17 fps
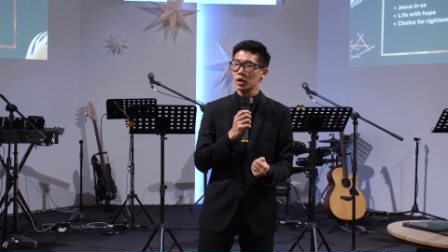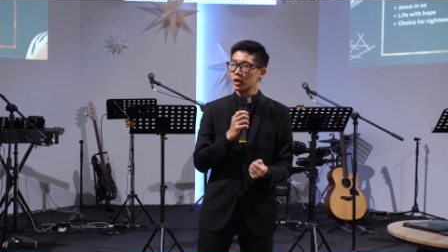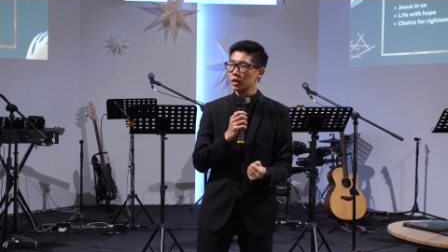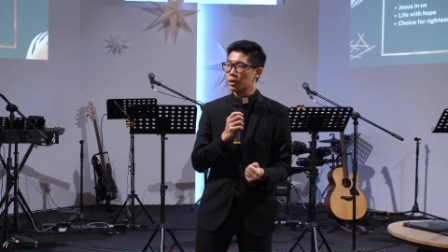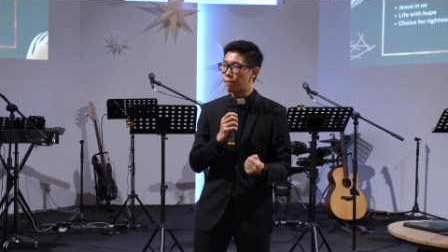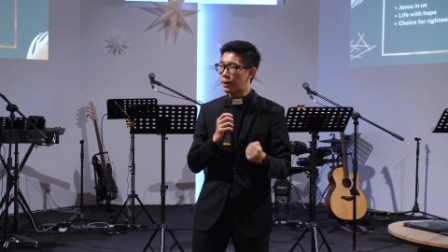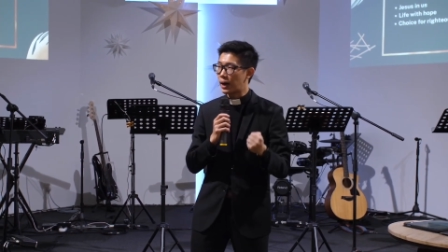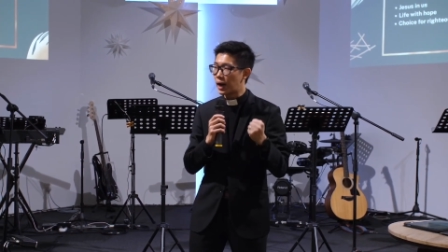
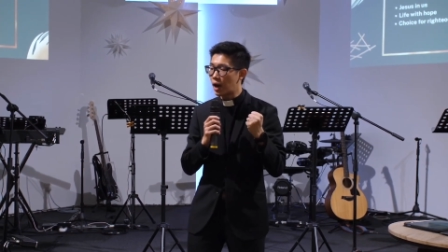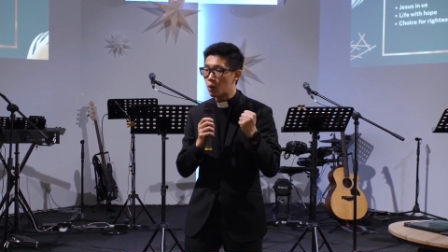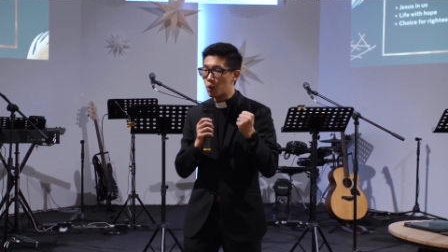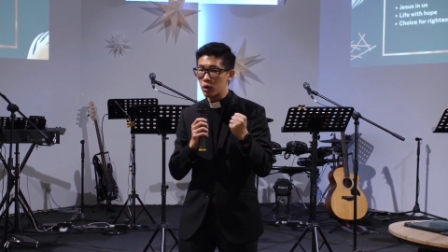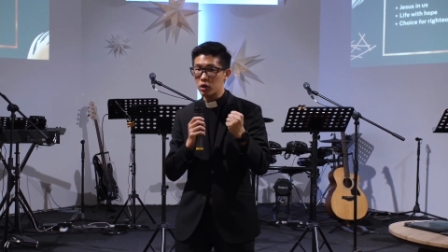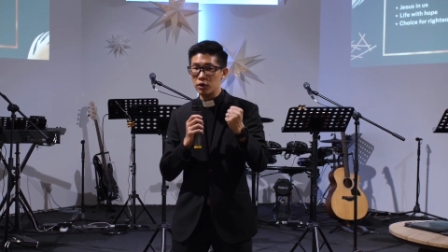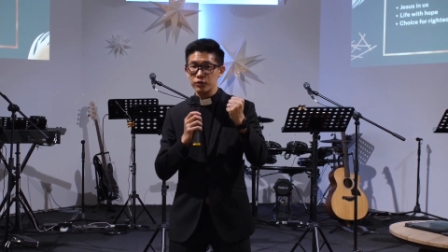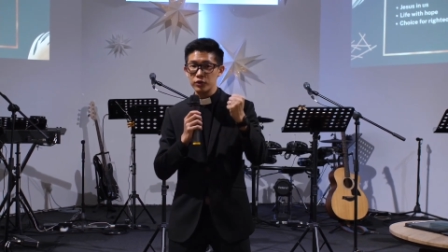the
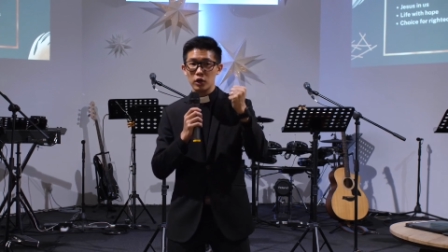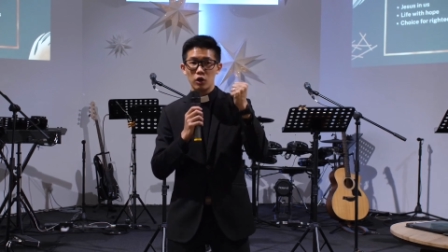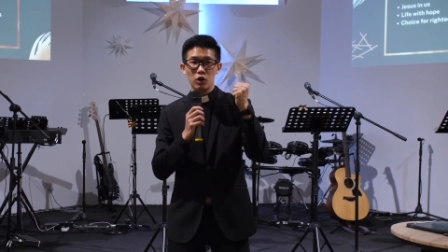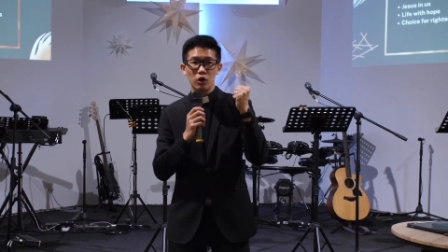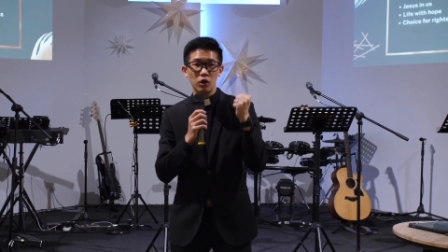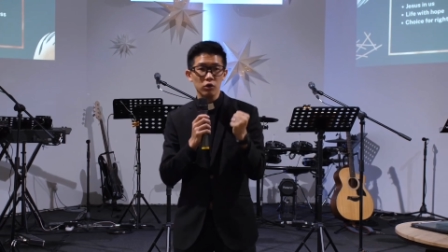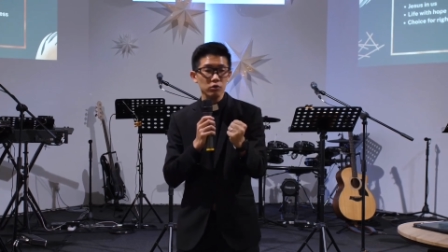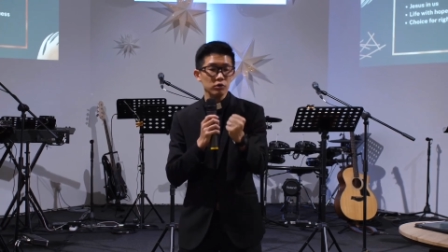power of the
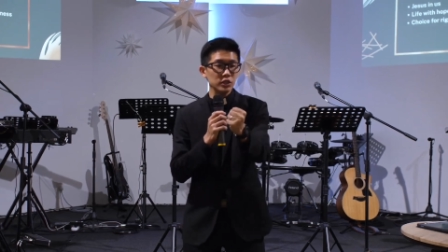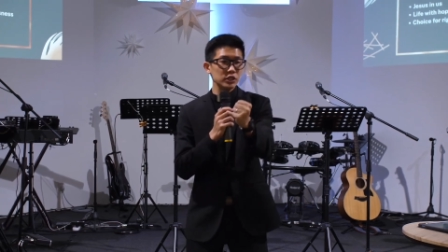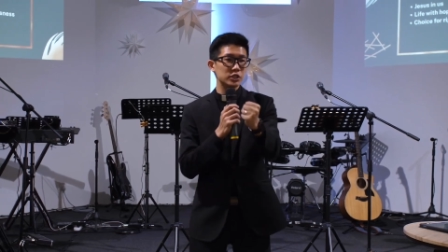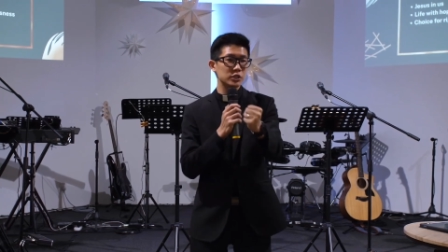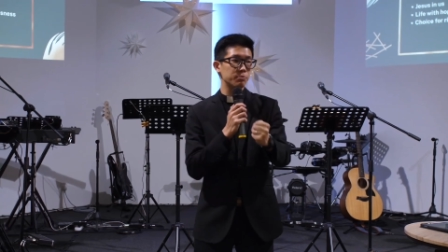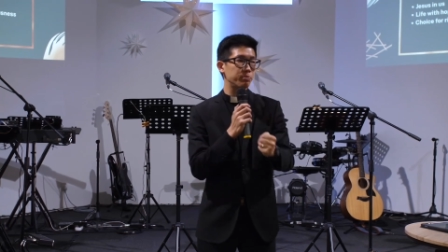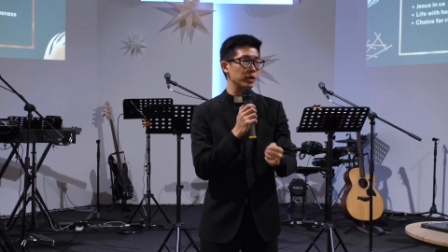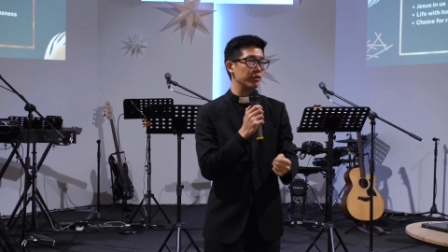Holy
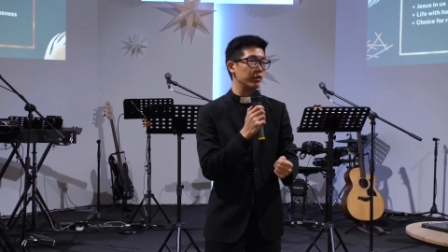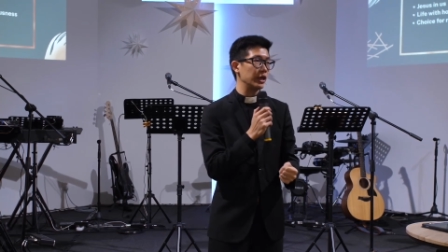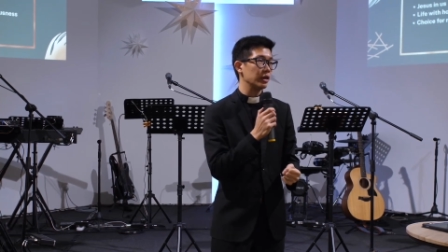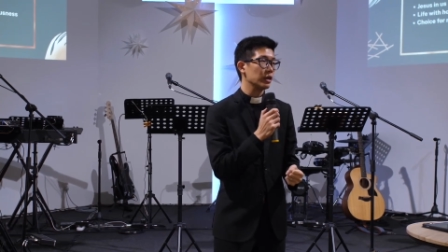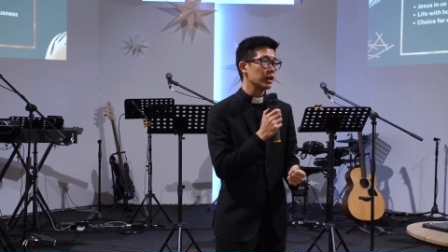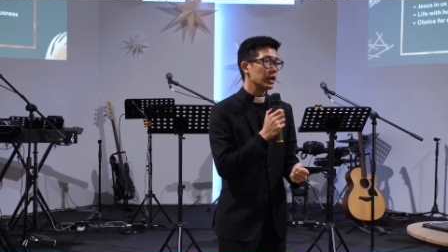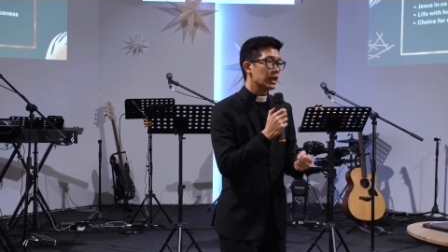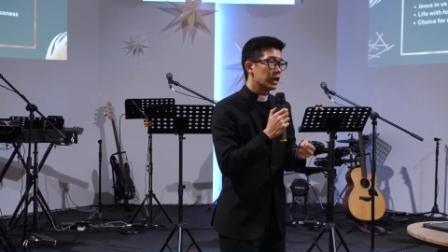
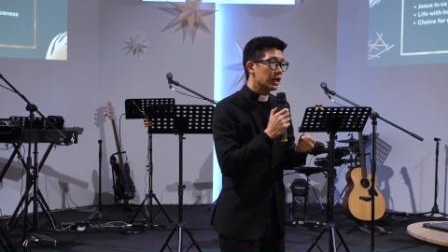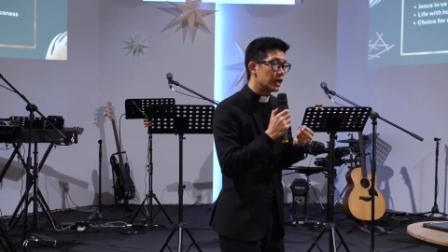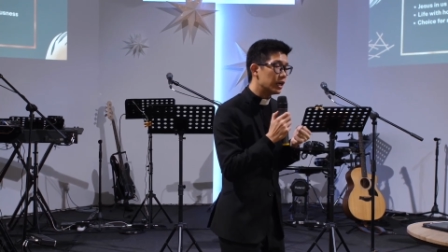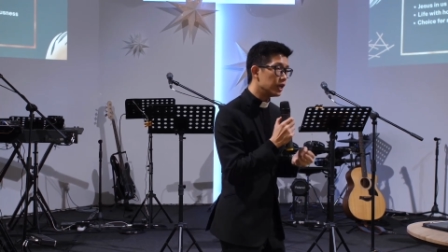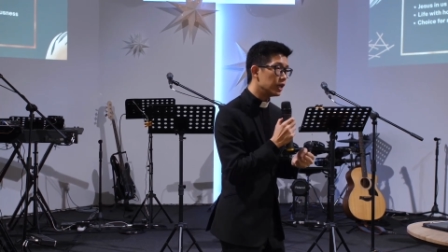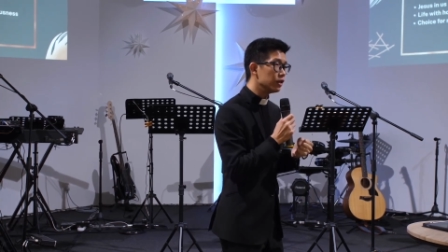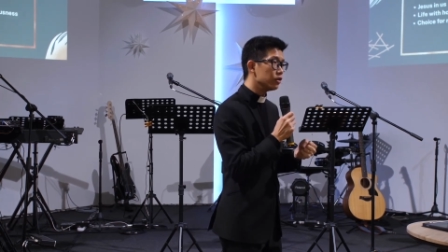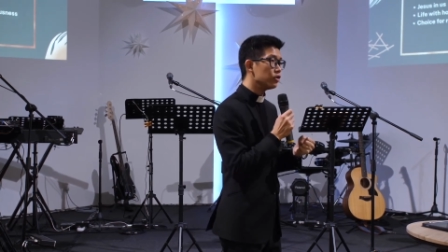Spirit
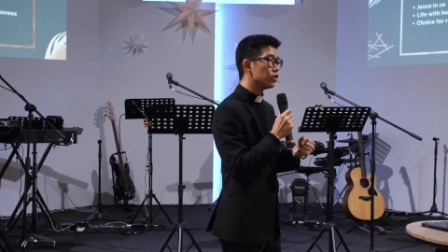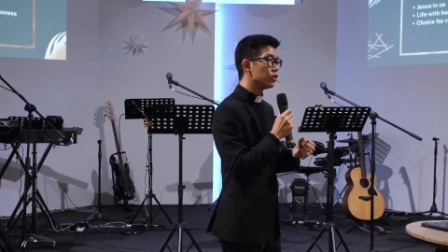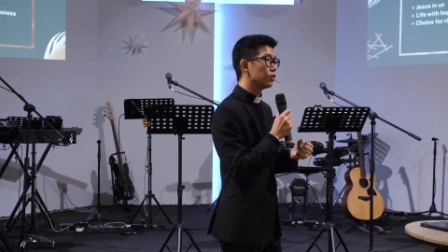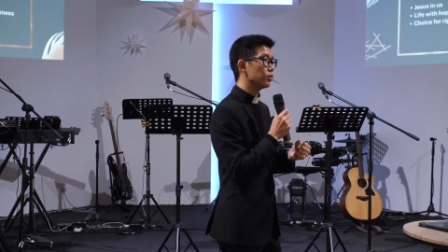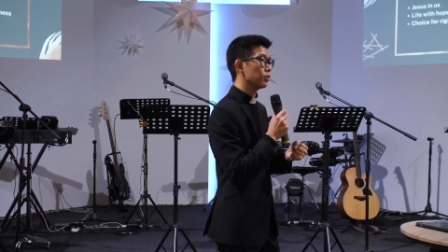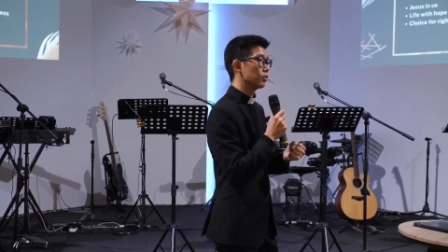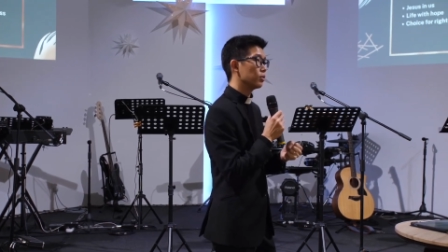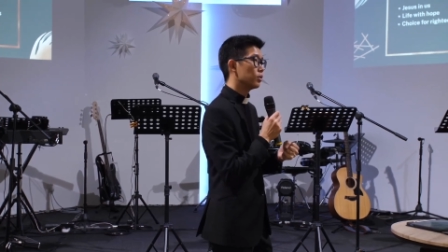in
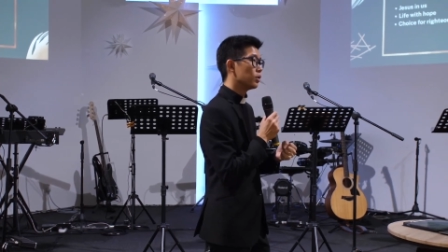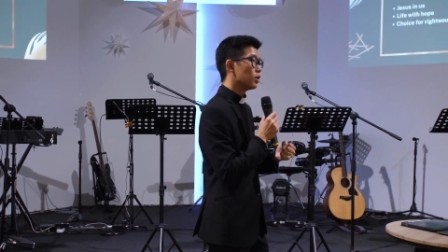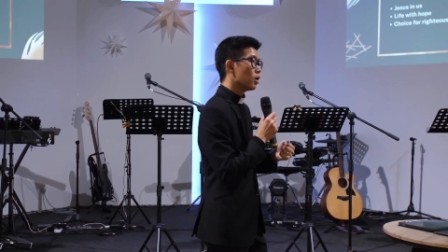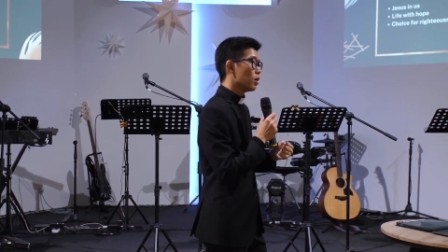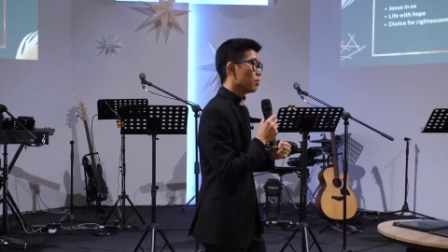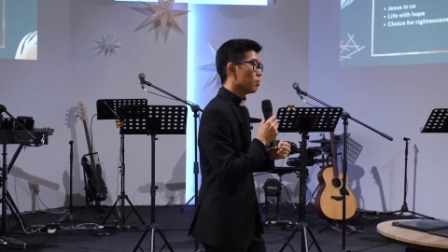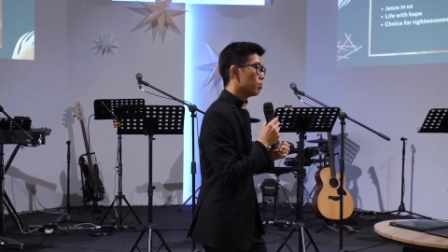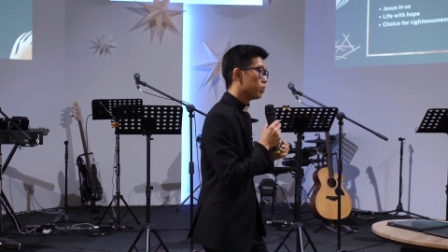you,
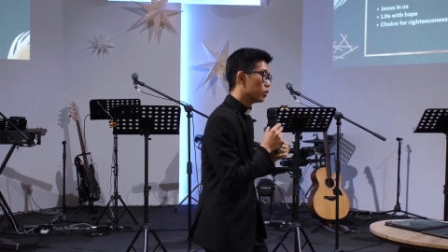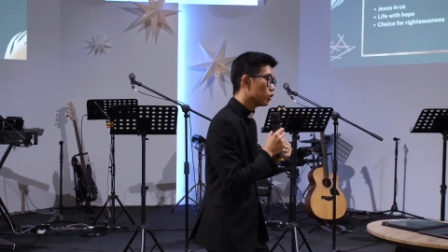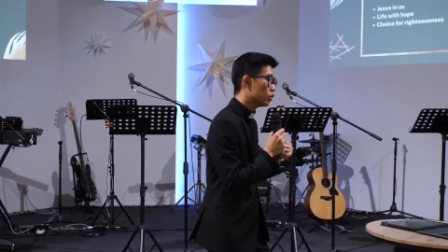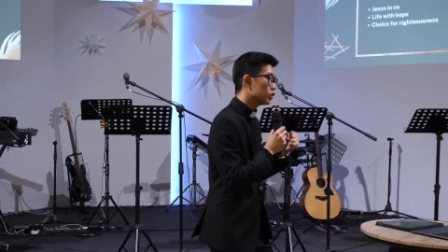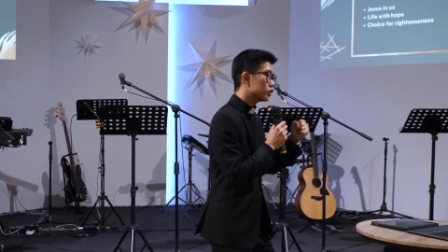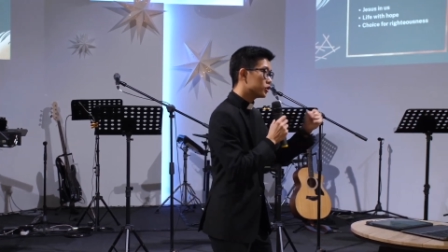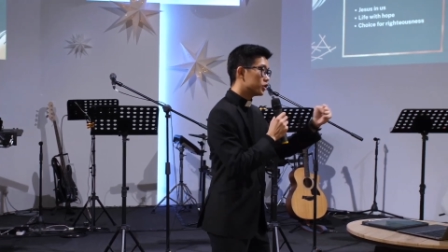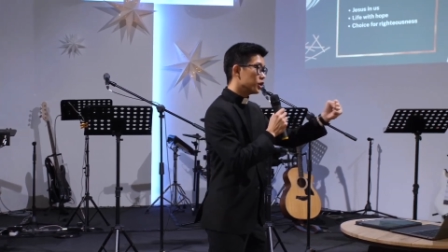
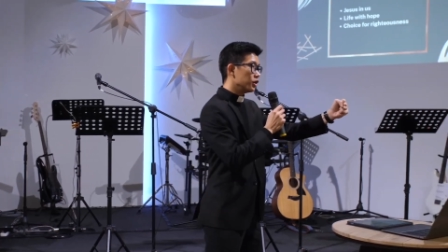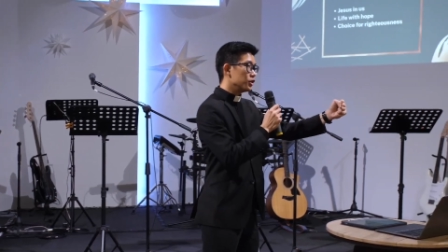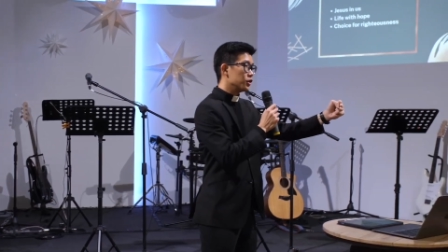pushing